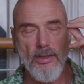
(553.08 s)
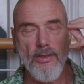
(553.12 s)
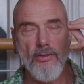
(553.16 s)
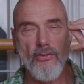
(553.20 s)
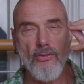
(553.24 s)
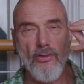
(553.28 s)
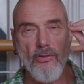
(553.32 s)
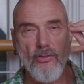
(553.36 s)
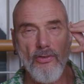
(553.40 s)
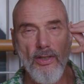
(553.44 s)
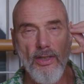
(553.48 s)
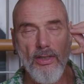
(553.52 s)

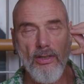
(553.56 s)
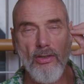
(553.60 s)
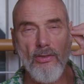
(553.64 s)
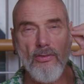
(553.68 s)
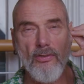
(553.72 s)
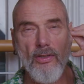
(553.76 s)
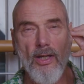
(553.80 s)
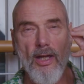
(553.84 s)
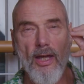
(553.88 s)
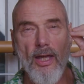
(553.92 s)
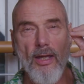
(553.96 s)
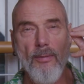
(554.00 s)
So take your
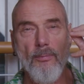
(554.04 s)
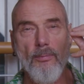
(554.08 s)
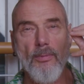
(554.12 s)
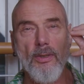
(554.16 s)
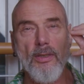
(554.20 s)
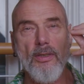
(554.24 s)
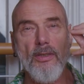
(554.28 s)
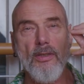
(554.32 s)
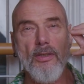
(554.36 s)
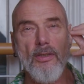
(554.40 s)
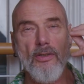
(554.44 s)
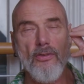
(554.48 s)
time,
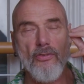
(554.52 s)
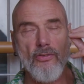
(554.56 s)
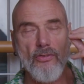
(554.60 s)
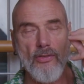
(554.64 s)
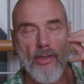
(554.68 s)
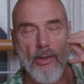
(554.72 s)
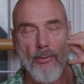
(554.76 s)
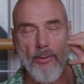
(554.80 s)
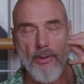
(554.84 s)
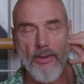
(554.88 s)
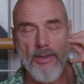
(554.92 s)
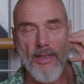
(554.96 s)

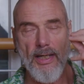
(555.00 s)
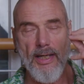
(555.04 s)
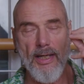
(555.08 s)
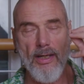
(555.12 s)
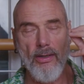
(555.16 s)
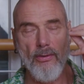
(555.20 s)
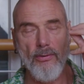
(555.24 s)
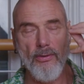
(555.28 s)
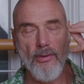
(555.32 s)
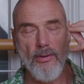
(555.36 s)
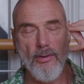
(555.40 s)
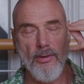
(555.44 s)
slow it
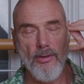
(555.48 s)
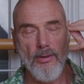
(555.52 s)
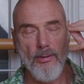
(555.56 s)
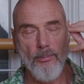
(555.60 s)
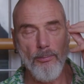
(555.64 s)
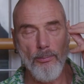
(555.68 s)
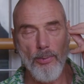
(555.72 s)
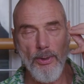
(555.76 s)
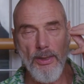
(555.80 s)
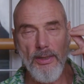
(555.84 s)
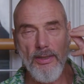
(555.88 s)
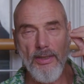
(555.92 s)
down,
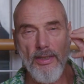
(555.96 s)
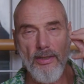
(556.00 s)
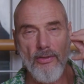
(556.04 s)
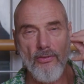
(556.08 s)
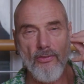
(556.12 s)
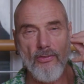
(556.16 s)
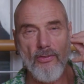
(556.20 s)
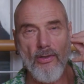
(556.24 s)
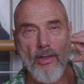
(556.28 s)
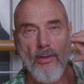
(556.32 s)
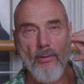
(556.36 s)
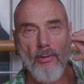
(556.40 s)
breathe in
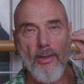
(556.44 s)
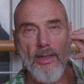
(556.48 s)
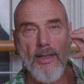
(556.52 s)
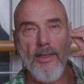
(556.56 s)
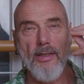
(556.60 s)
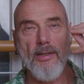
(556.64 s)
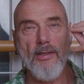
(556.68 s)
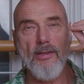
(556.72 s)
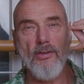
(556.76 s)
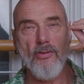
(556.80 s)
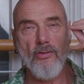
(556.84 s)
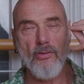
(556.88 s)
slowly,
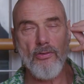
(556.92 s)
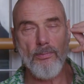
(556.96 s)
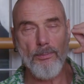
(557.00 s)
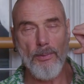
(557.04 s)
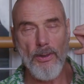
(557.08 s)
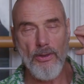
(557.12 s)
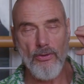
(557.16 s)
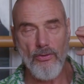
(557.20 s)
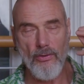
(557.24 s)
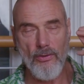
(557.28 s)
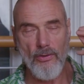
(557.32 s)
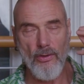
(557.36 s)

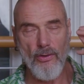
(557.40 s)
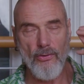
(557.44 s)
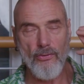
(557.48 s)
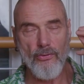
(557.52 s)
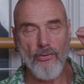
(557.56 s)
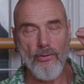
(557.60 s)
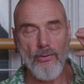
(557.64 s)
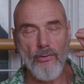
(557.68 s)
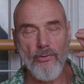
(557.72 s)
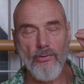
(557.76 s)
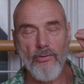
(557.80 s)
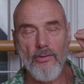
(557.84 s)
spread your
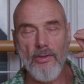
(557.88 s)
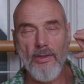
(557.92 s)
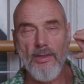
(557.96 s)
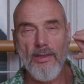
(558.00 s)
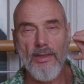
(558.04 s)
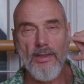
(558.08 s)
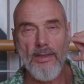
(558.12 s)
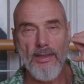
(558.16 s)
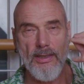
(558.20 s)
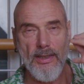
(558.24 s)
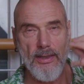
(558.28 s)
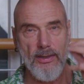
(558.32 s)
nostrils,
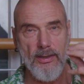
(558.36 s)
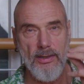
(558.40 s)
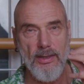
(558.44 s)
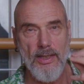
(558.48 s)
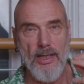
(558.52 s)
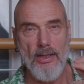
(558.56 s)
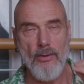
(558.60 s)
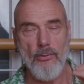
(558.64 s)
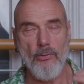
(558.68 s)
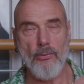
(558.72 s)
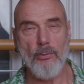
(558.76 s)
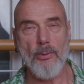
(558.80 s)
get the
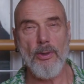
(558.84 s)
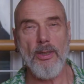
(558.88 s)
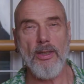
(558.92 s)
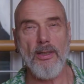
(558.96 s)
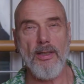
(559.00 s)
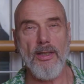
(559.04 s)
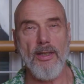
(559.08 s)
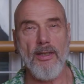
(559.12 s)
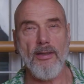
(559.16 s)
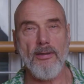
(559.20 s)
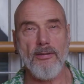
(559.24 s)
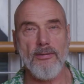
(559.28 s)
nose
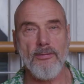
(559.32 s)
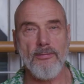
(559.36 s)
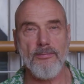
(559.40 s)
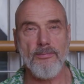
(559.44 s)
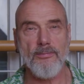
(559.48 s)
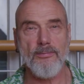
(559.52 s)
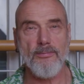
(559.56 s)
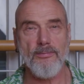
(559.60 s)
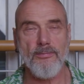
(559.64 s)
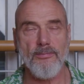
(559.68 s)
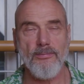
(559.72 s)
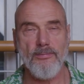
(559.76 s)
working.
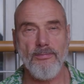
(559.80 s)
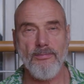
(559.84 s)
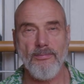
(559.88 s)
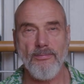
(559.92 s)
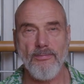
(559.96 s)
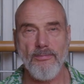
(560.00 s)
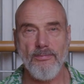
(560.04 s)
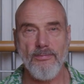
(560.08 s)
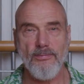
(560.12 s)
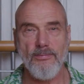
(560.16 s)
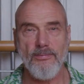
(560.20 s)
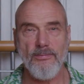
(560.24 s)

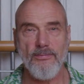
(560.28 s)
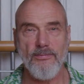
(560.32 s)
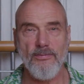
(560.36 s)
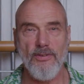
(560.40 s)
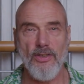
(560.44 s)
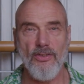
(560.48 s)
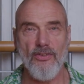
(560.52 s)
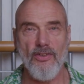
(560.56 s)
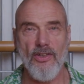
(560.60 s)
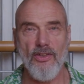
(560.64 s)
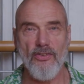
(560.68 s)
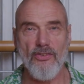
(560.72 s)

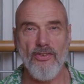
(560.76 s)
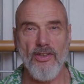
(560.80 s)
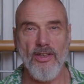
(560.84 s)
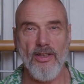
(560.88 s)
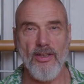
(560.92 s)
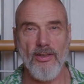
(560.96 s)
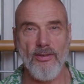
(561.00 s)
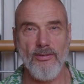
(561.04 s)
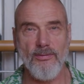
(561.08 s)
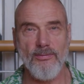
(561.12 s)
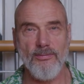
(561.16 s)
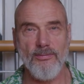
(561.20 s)
Fantastic.